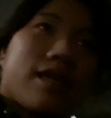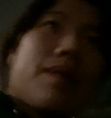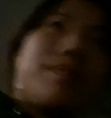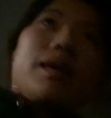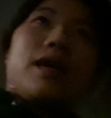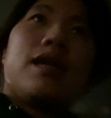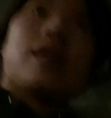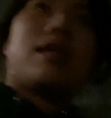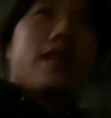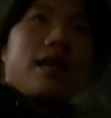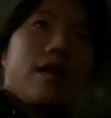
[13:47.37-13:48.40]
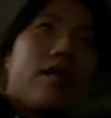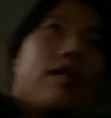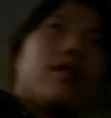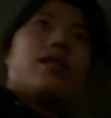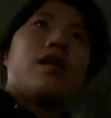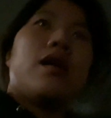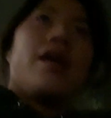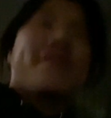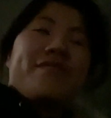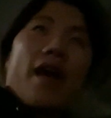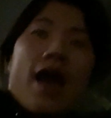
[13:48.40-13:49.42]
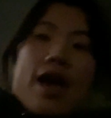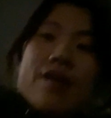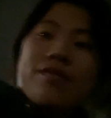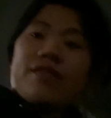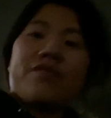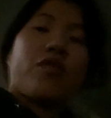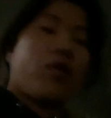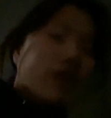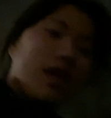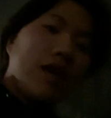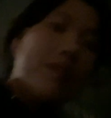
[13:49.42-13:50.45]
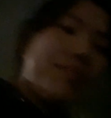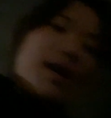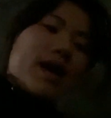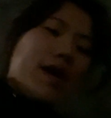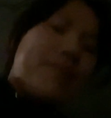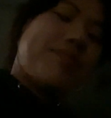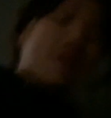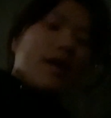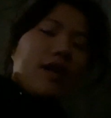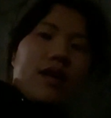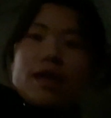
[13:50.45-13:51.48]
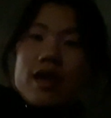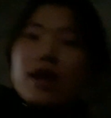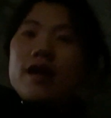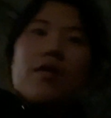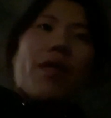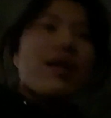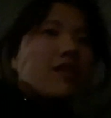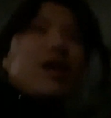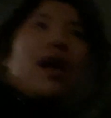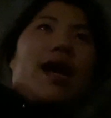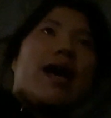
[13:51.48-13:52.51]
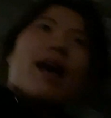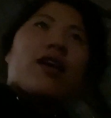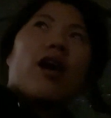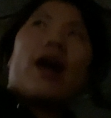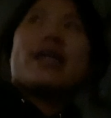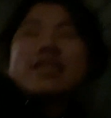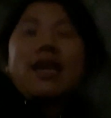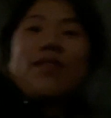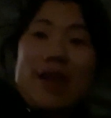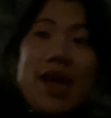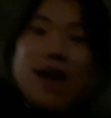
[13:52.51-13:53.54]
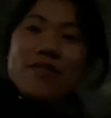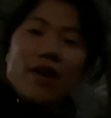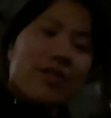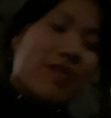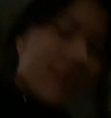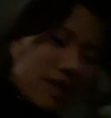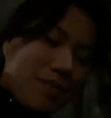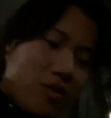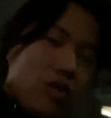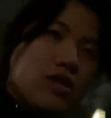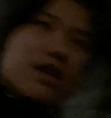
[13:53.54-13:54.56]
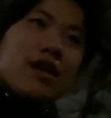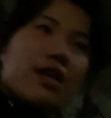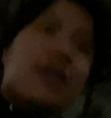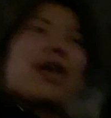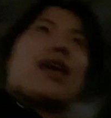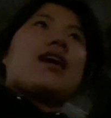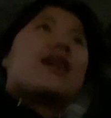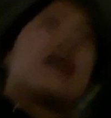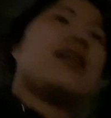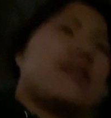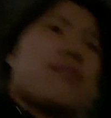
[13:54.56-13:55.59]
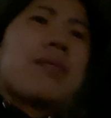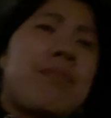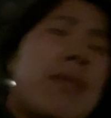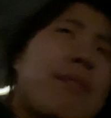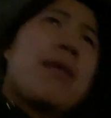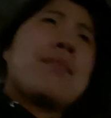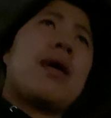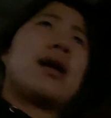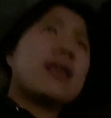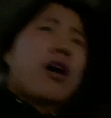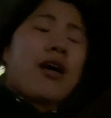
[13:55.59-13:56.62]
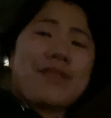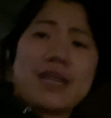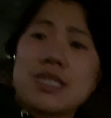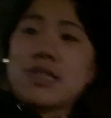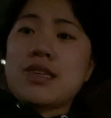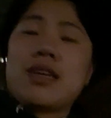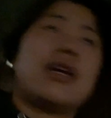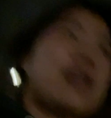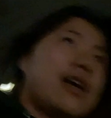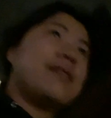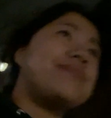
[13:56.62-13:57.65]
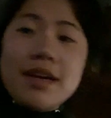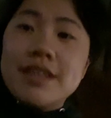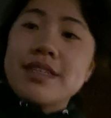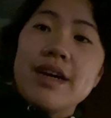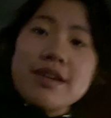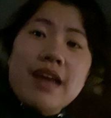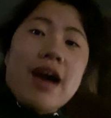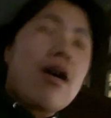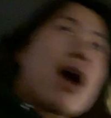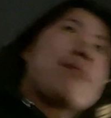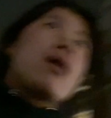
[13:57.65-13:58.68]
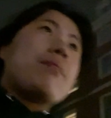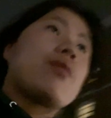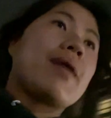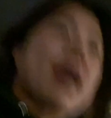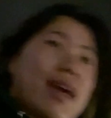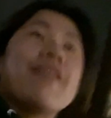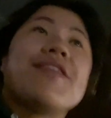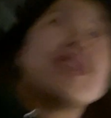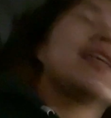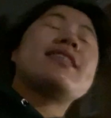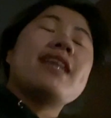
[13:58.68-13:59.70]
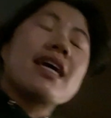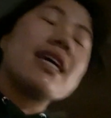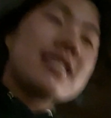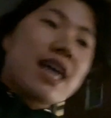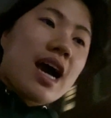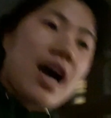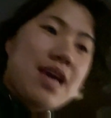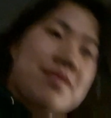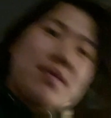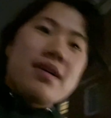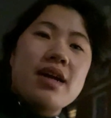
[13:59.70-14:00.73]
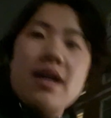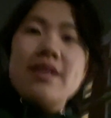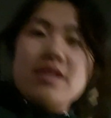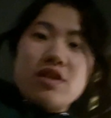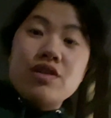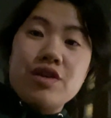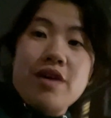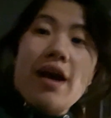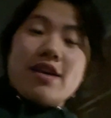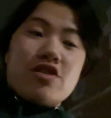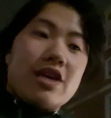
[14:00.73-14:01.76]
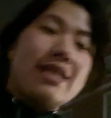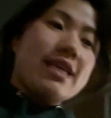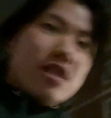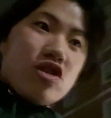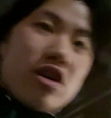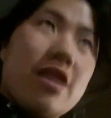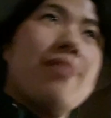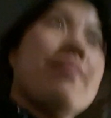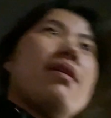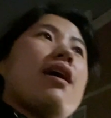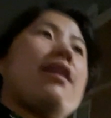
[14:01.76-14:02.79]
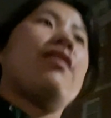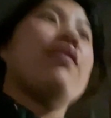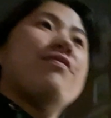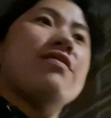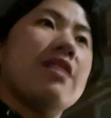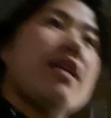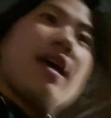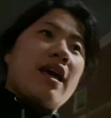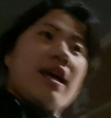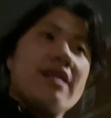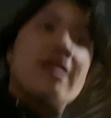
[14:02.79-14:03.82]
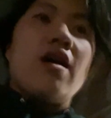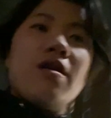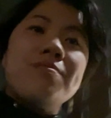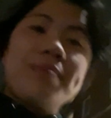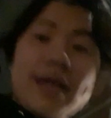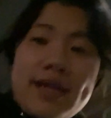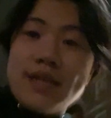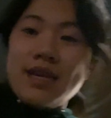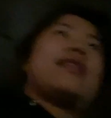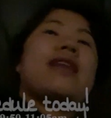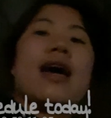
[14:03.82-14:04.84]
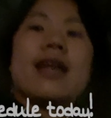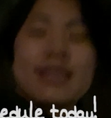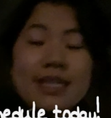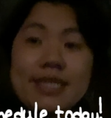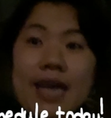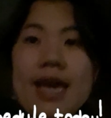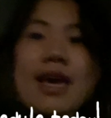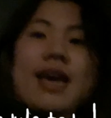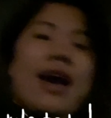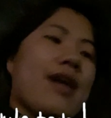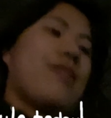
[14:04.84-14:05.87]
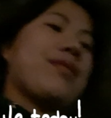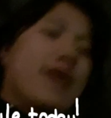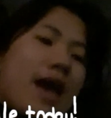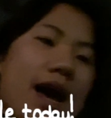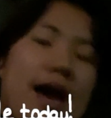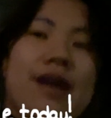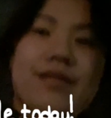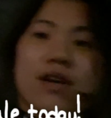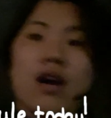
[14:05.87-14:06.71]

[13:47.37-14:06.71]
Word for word: slept in until 5:40, but you know that's okay. I got seven and a half hours of sleep, which is good, and my my body obviously needed it. So now I'm on my way for the second time to try Chidsey Gym, and hopefully is open. Then today I only have